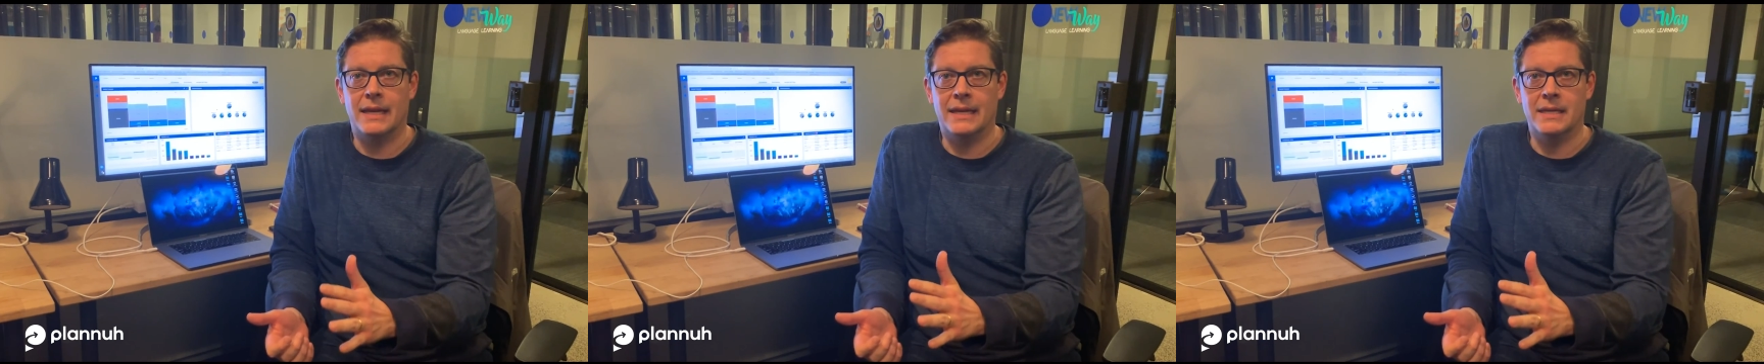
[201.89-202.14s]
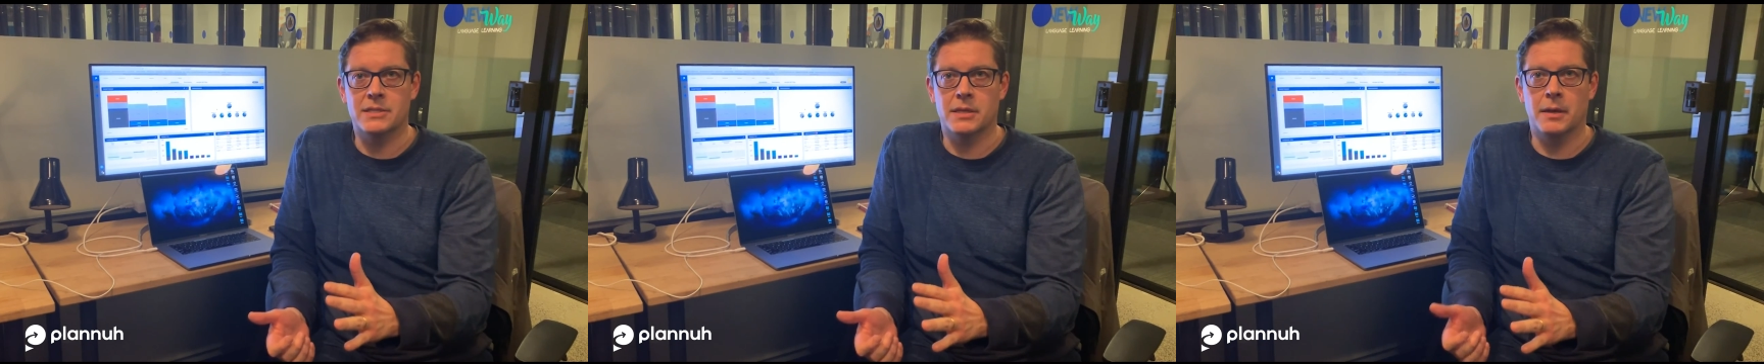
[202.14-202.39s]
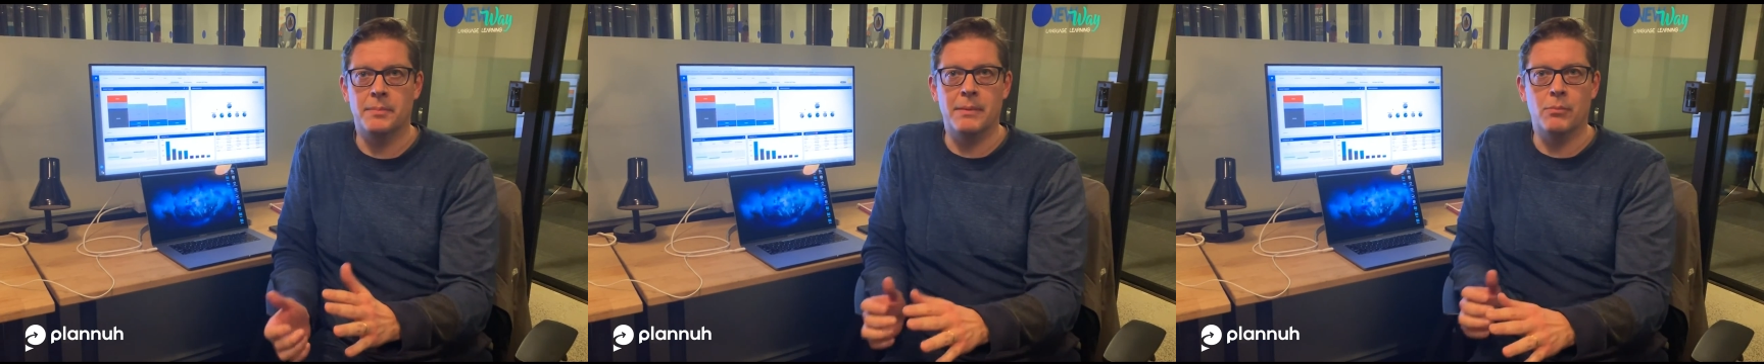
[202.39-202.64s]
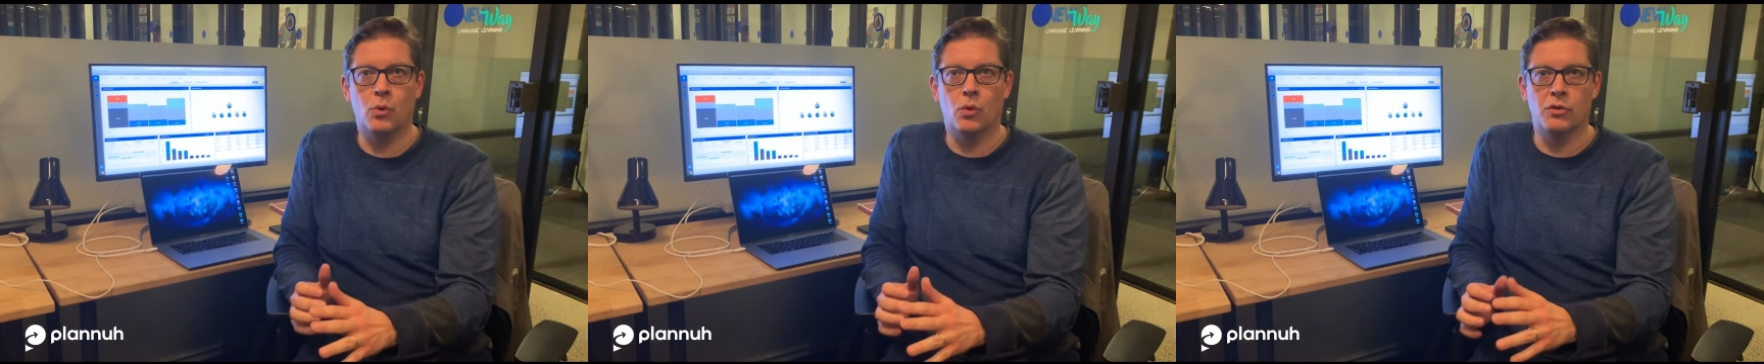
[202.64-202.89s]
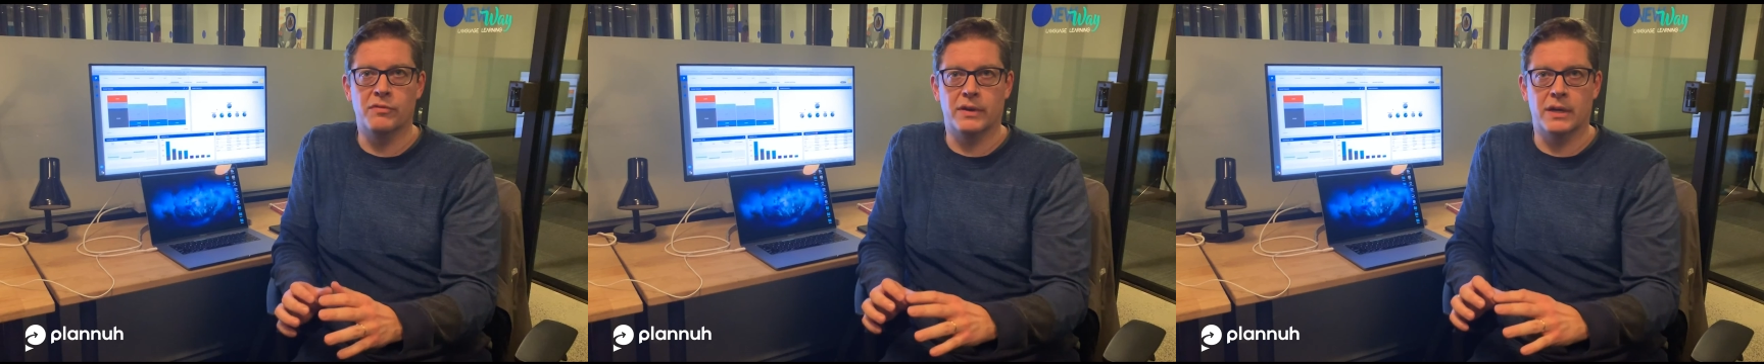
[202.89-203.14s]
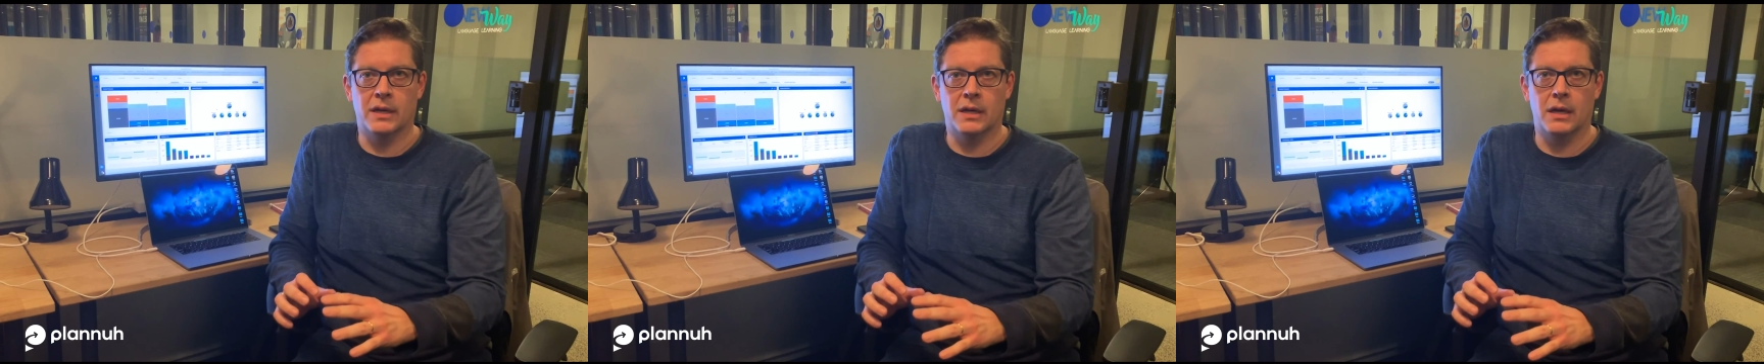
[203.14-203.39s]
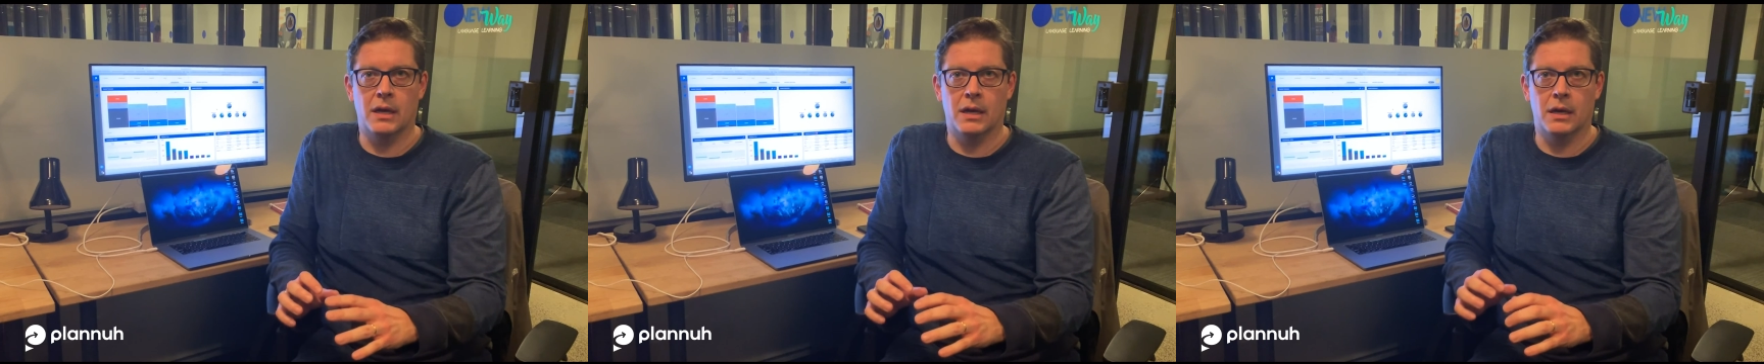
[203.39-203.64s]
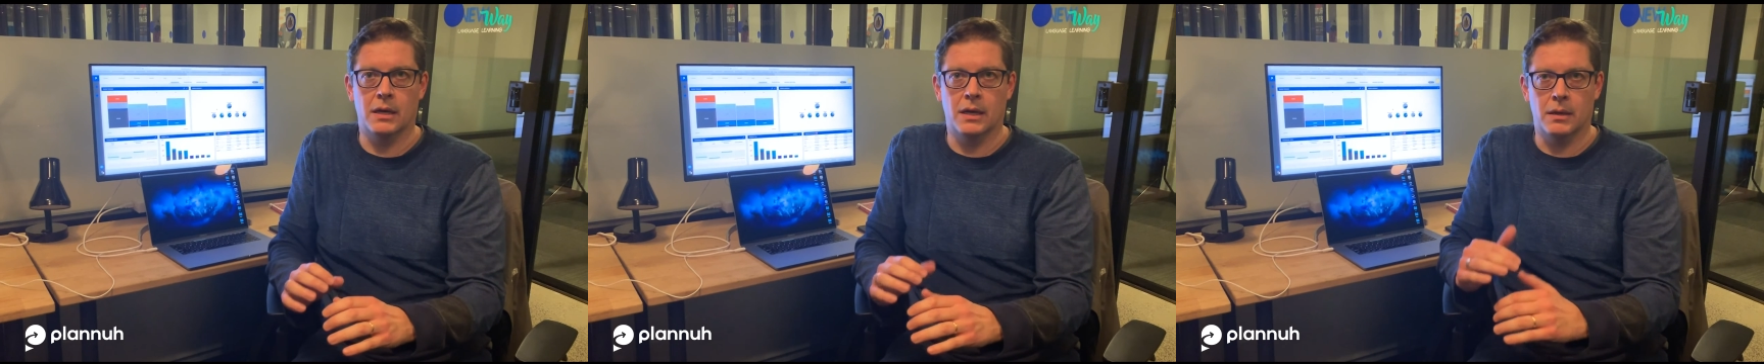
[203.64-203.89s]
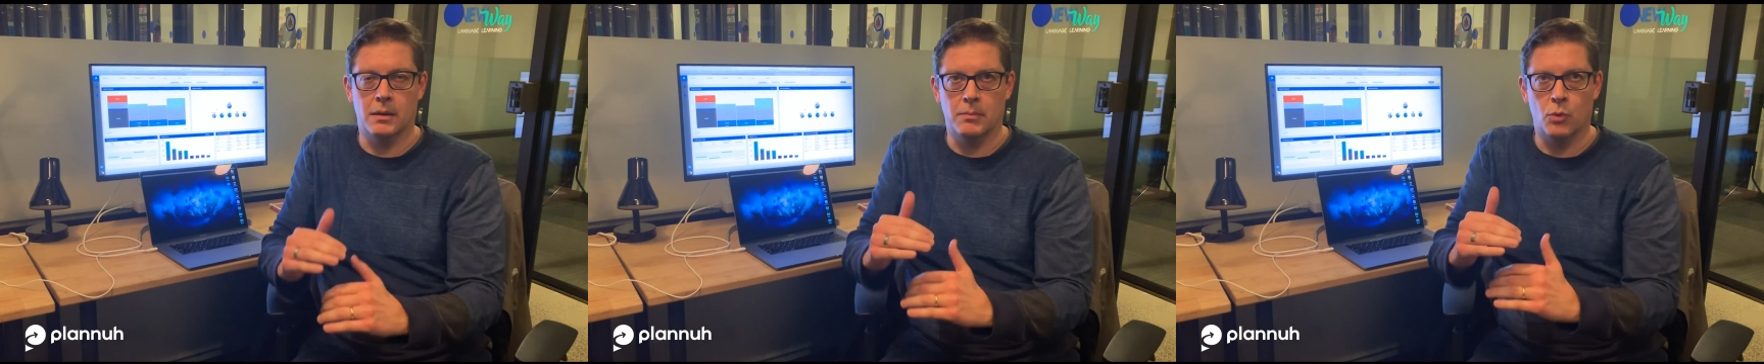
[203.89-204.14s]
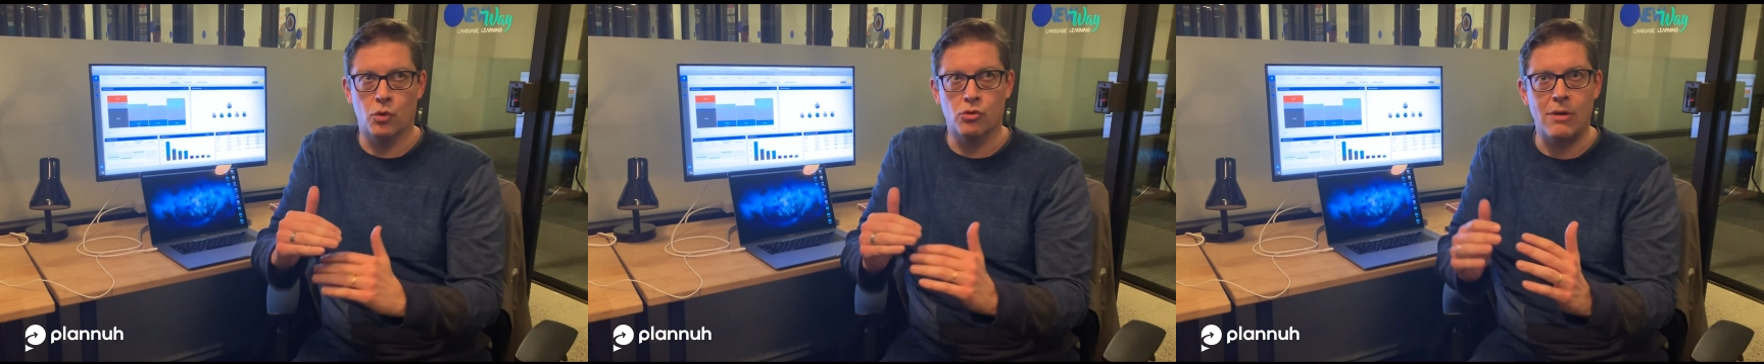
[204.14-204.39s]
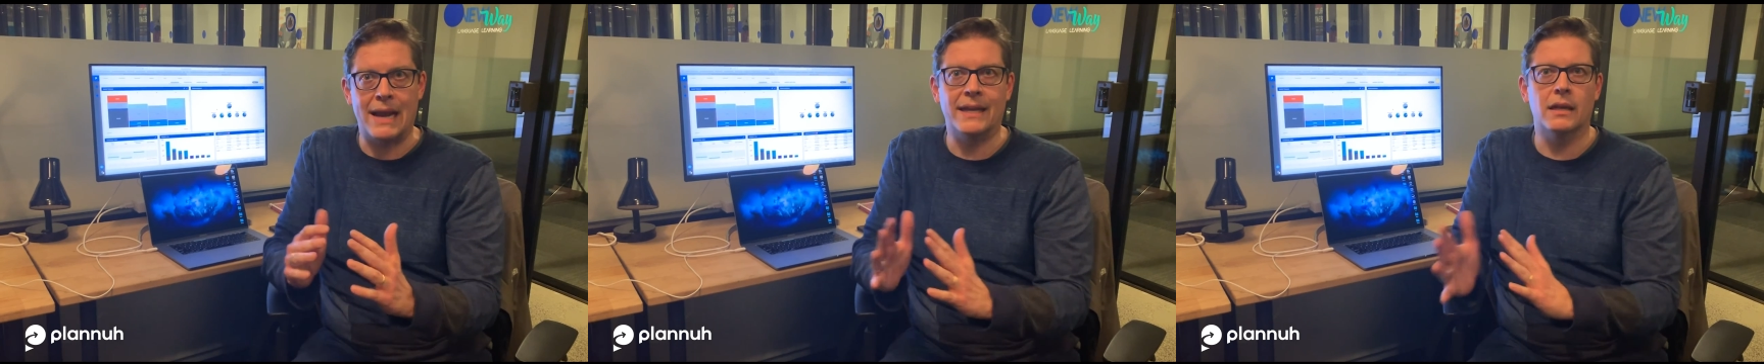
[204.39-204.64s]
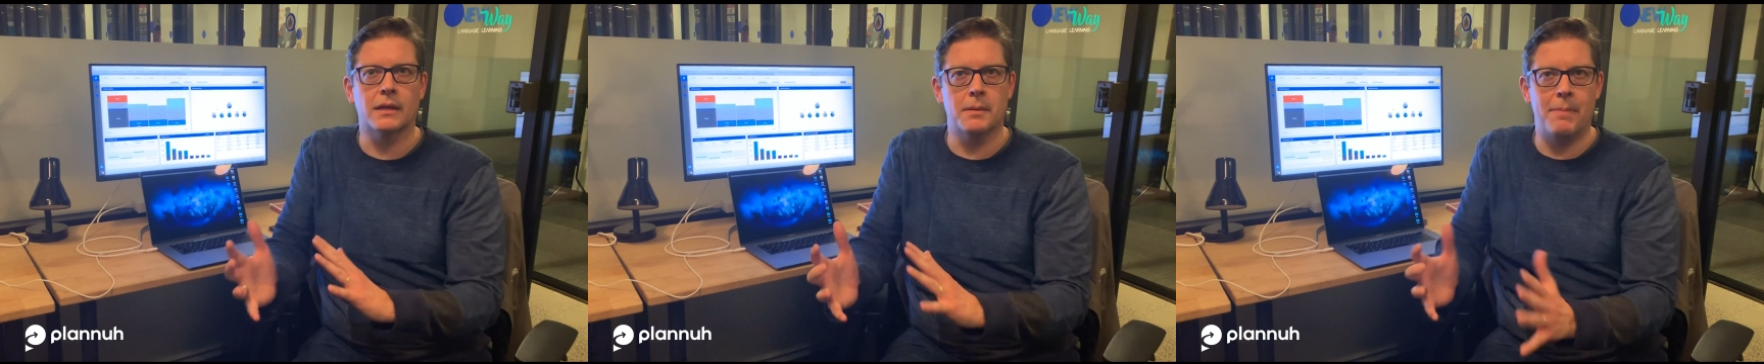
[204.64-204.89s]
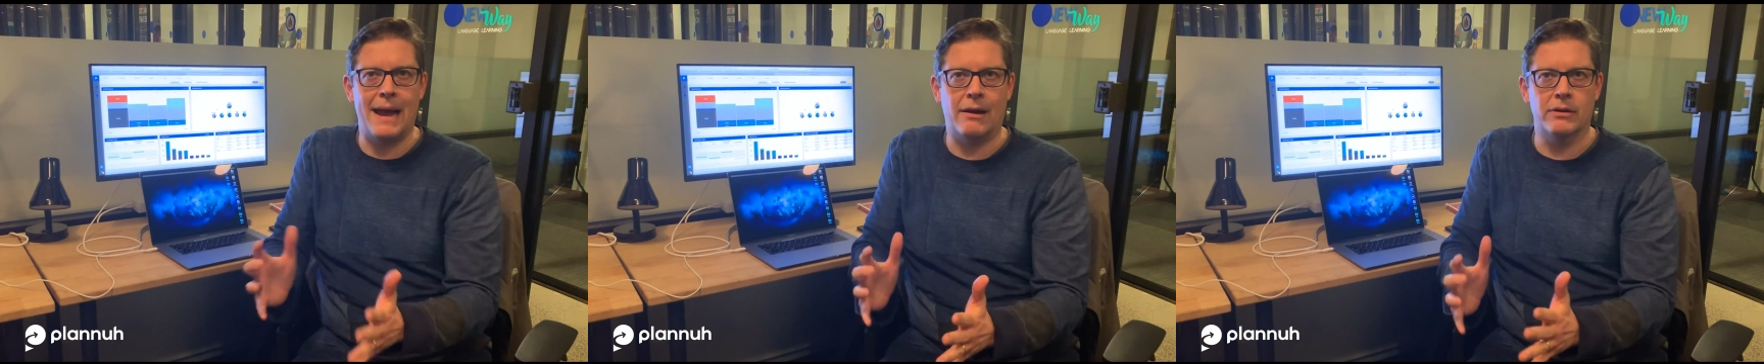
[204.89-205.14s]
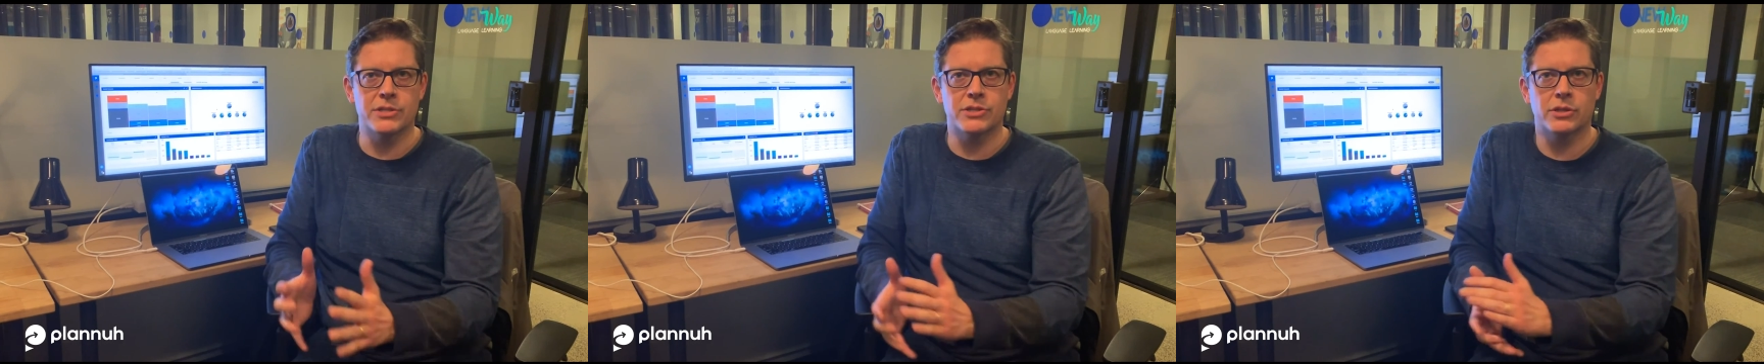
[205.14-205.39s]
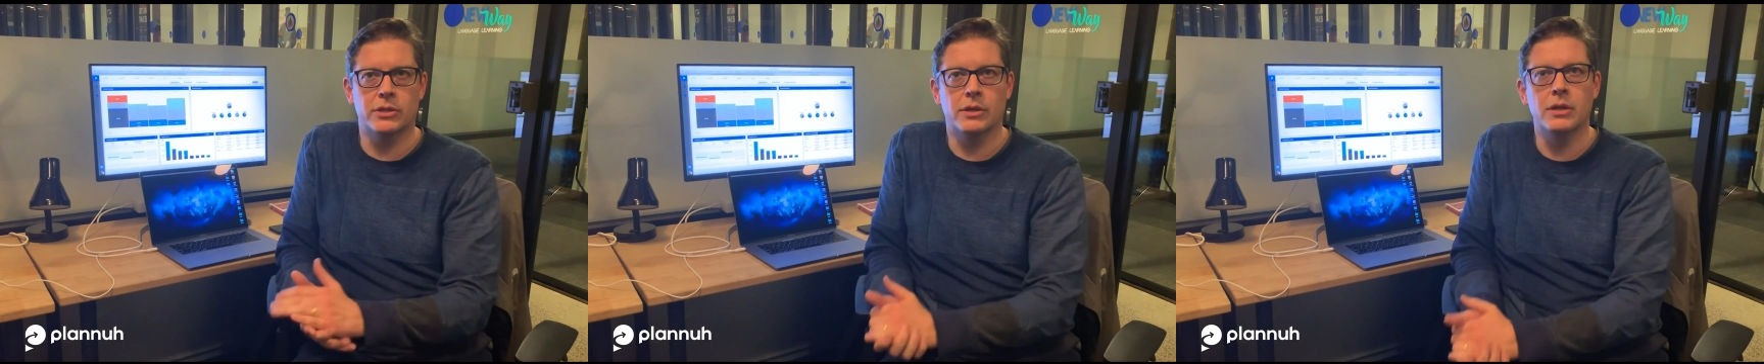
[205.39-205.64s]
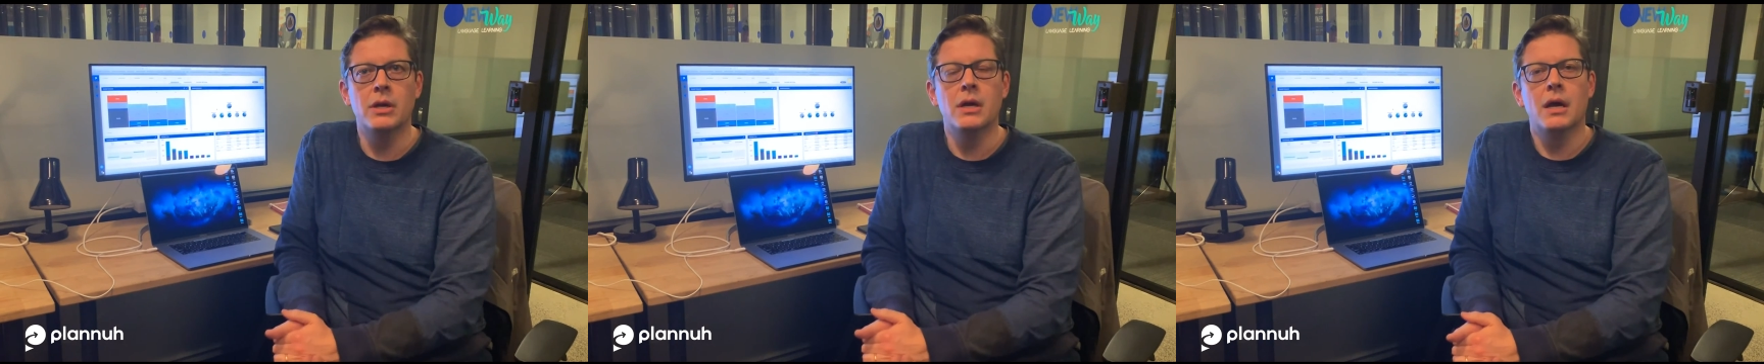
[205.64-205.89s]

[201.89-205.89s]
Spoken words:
is a bit more of a more granular comparison.